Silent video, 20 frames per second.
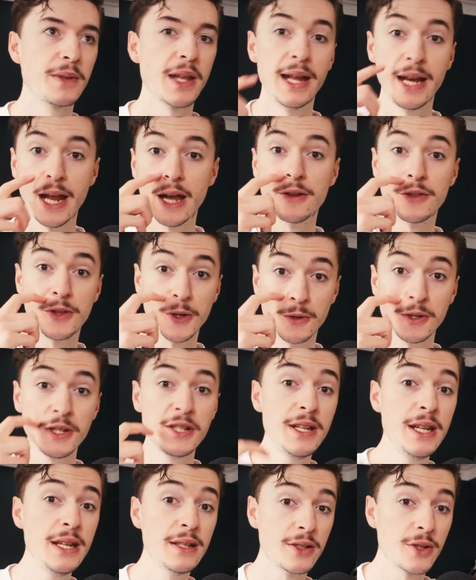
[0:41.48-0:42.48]
an Agatha
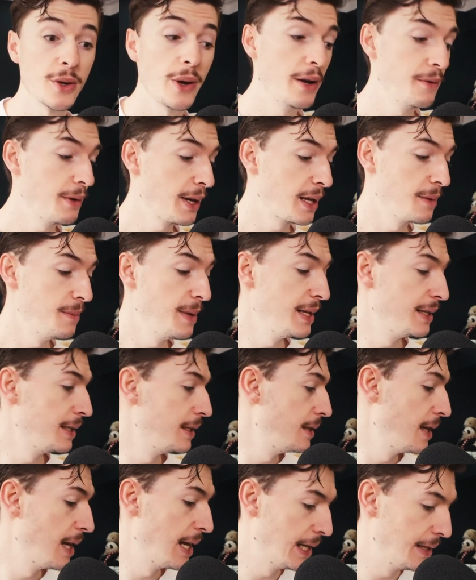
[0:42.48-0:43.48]
Christie, and so I
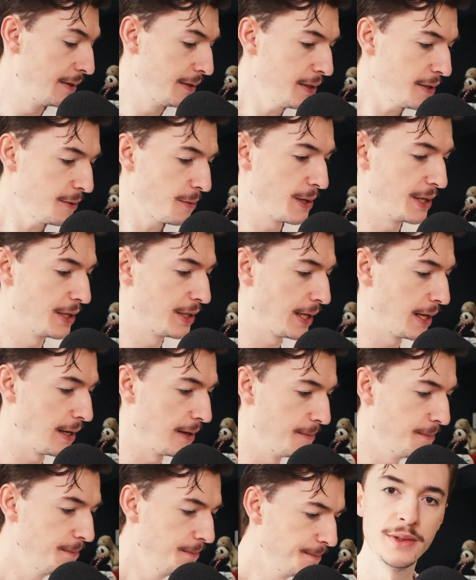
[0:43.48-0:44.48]
recommended this one to
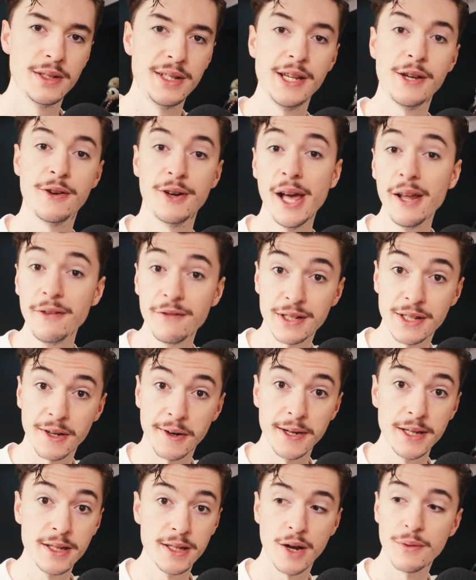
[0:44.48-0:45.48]
him, The Secret
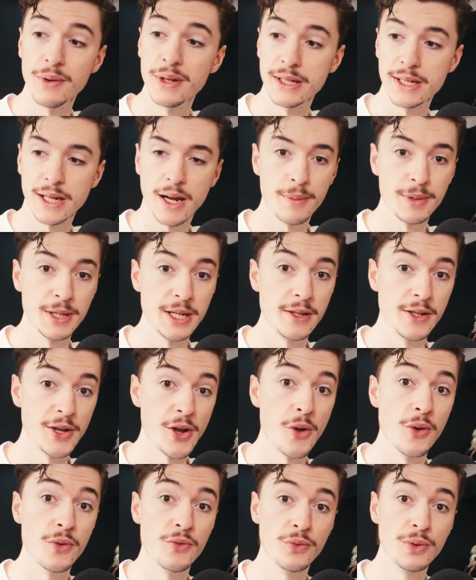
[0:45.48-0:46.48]
Adversary, because I read this a couple of years
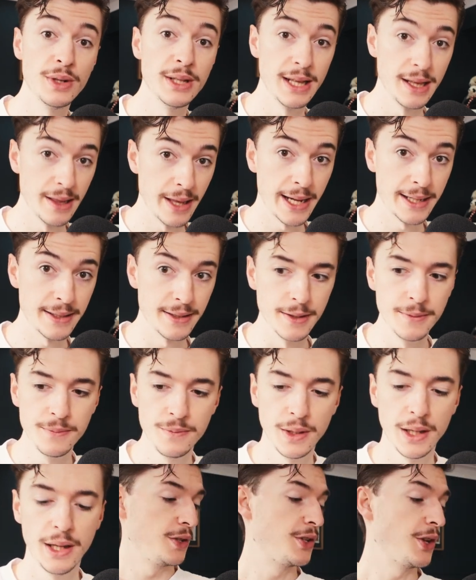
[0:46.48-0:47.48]
ago and really liked it.
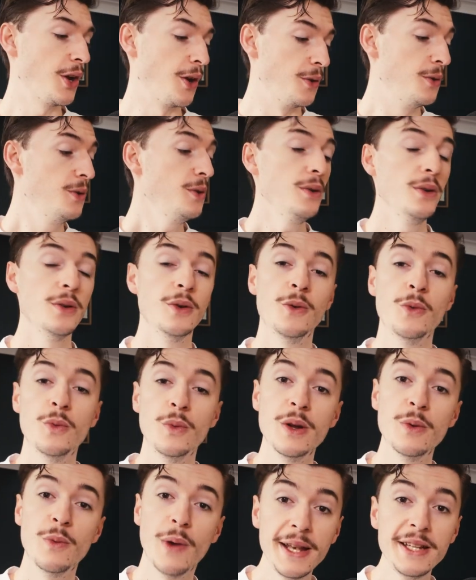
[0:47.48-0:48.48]
So
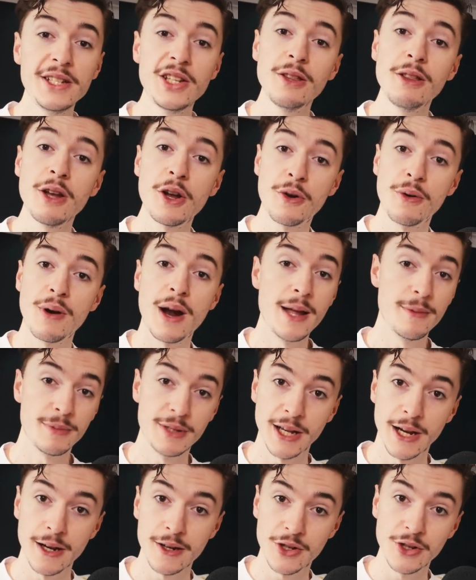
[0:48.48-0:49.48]
we went to the crime
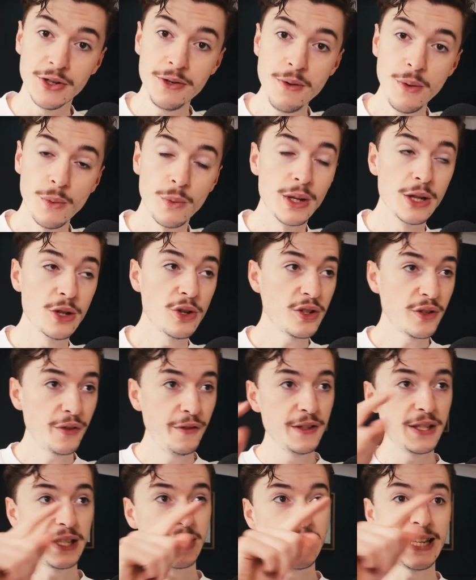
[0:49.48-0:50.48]
section, we looked
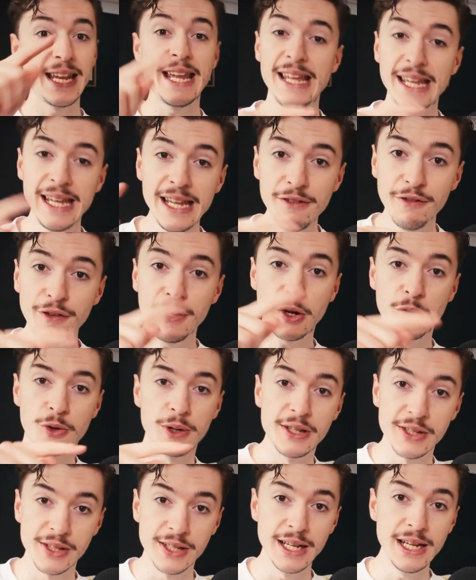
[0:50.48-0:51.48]
for C for
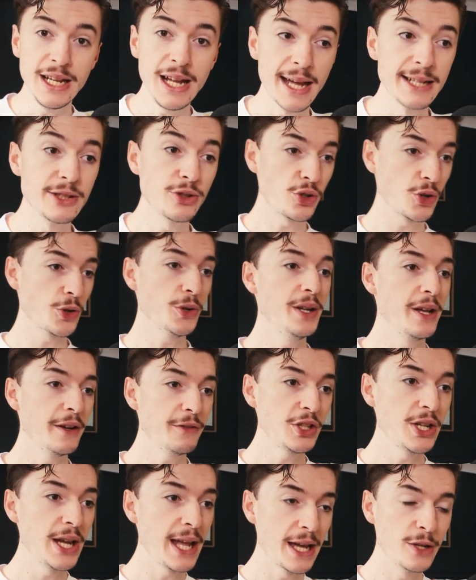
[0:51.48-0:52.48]
Christie, and sure
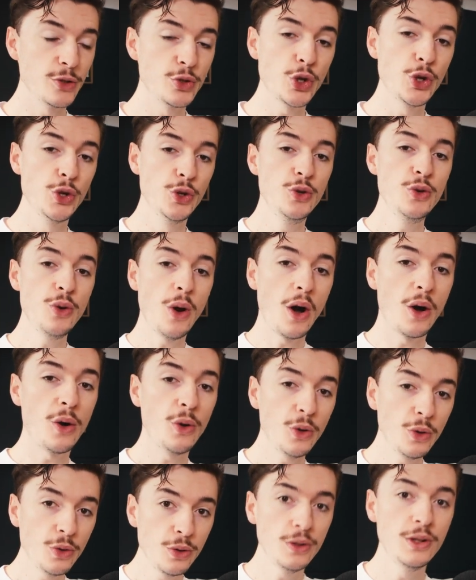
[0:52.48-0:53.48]
enough, she had 2
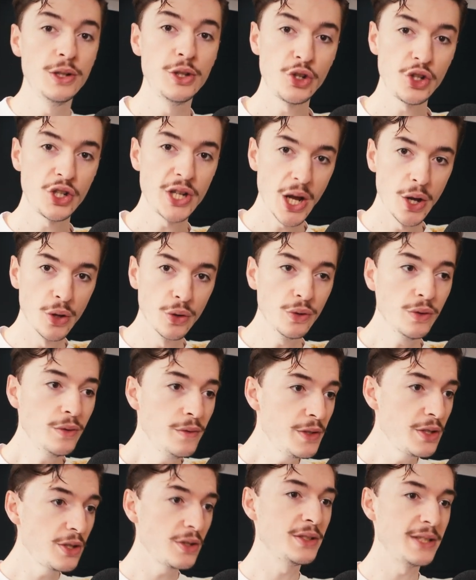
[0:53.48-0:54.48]
whole
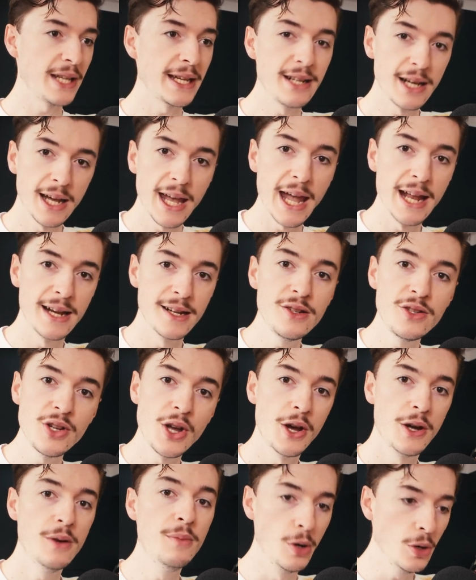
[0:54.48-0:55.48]
shelves dedicated
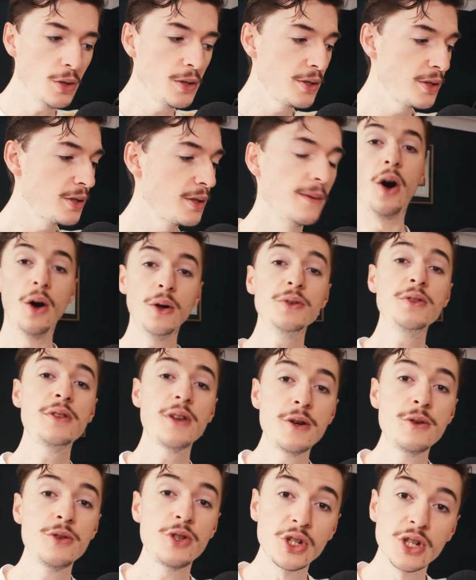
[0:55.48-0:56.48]
to her books. On
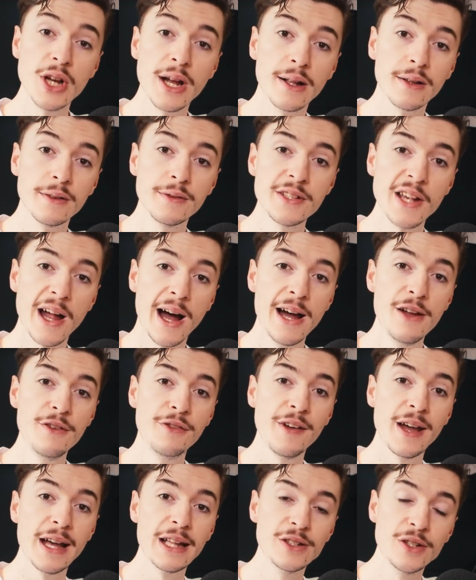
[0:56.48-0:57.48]
those shelves, I
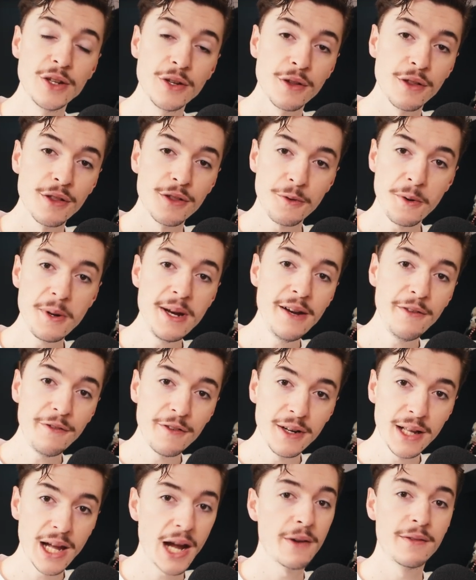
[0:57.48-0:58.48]
found 3
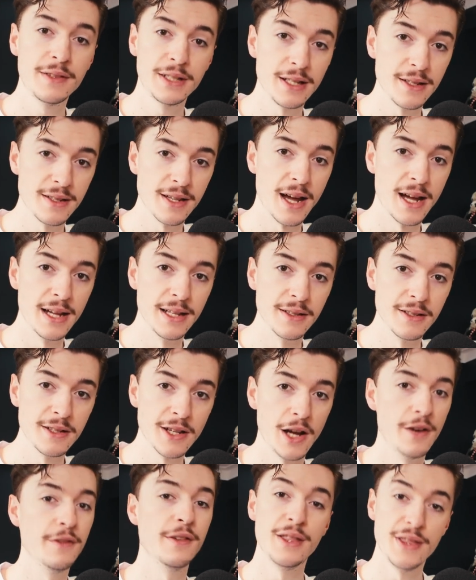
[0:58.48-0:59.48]
different cover
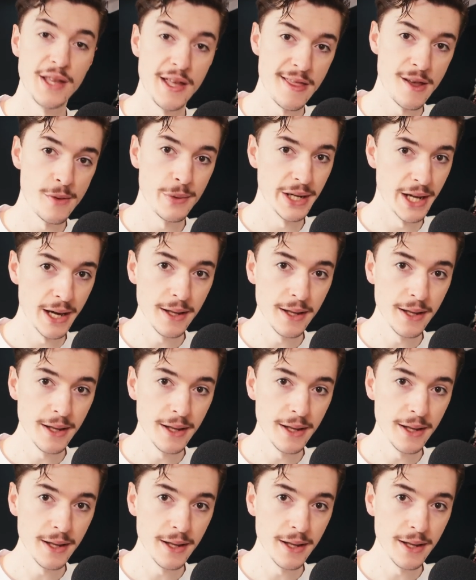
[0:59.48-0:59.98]
designs of And Then There Were